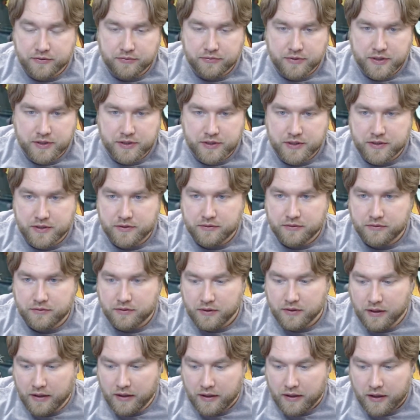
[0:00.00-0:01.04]
which is
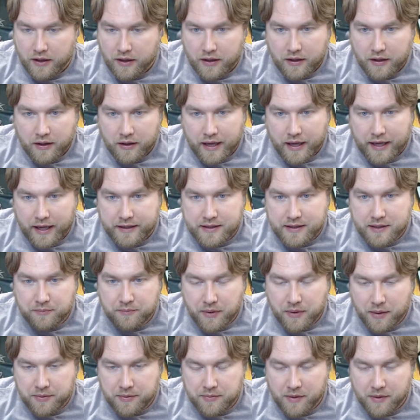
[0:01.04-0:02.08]
I think
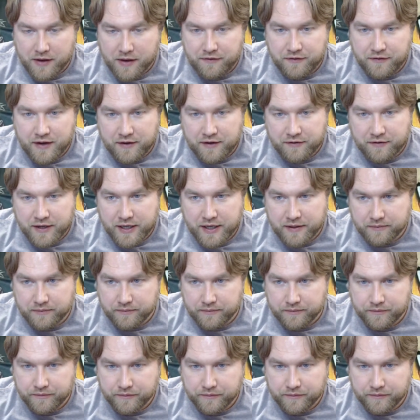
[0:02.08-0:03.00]
probably my favorite.